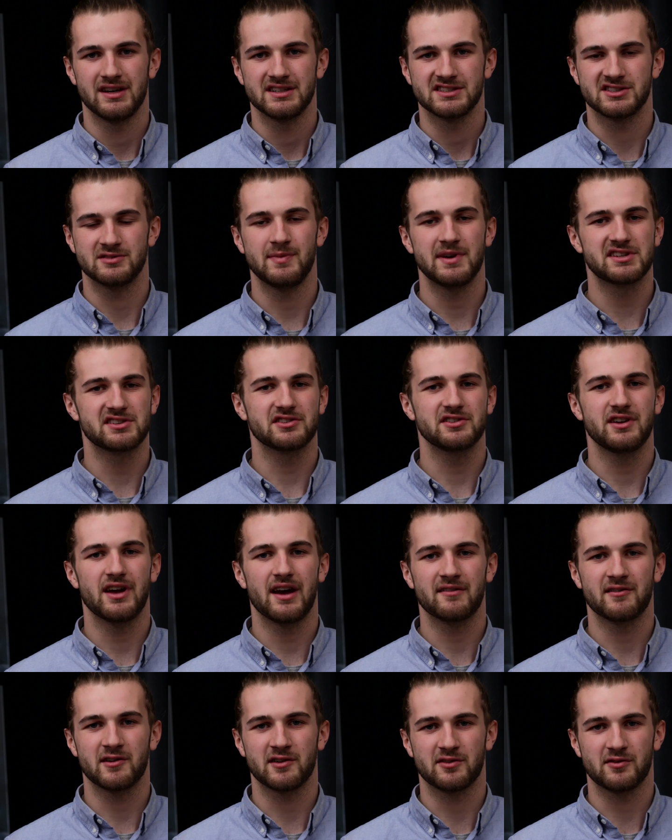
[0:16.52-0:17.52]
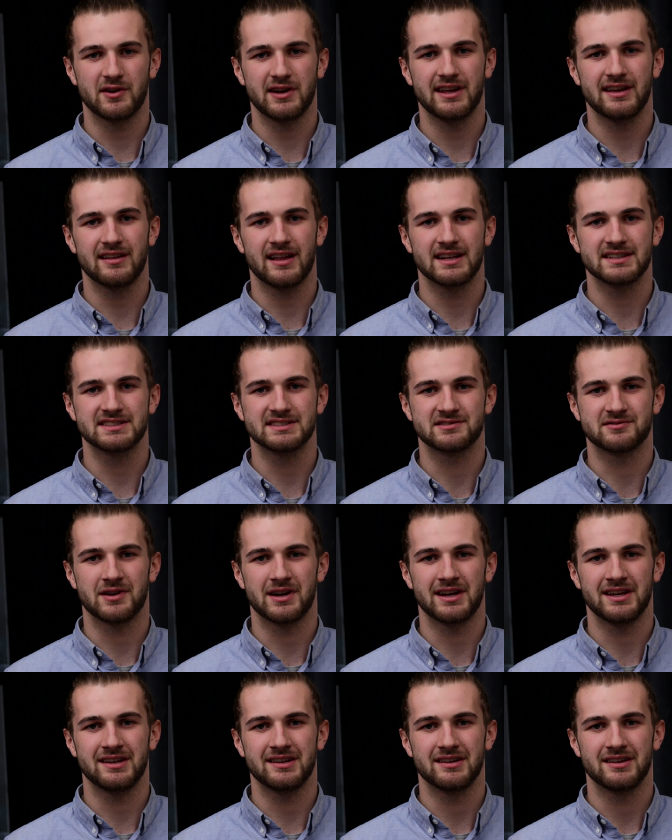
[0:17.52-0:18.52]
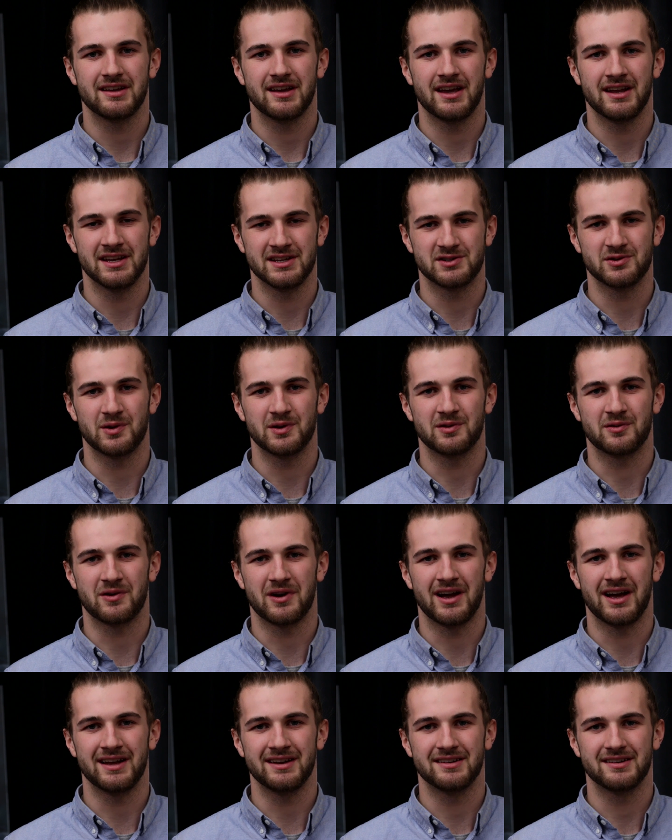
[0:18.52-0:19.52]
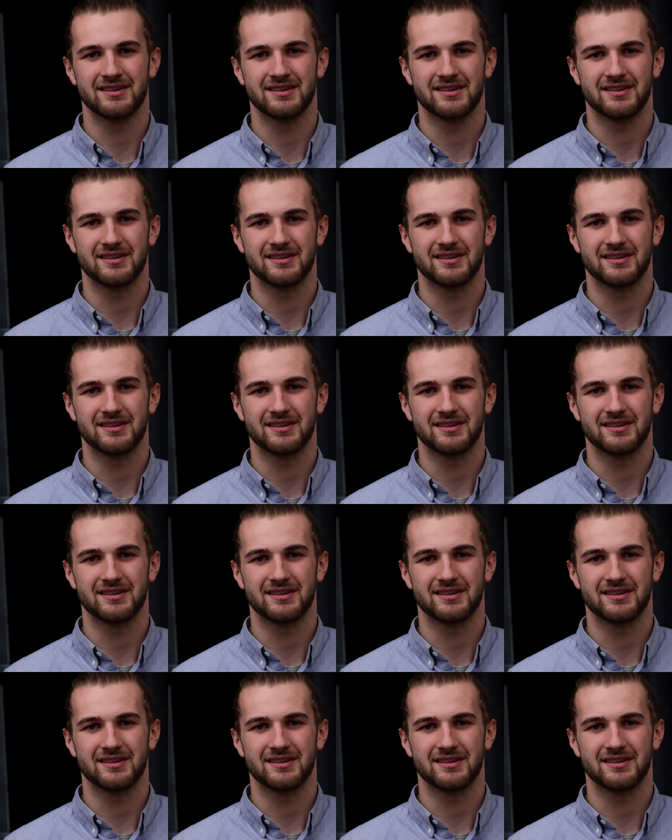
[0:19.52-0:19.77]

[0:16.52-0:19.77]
So make sure you have your 3D glasses ready and enjoy the ride.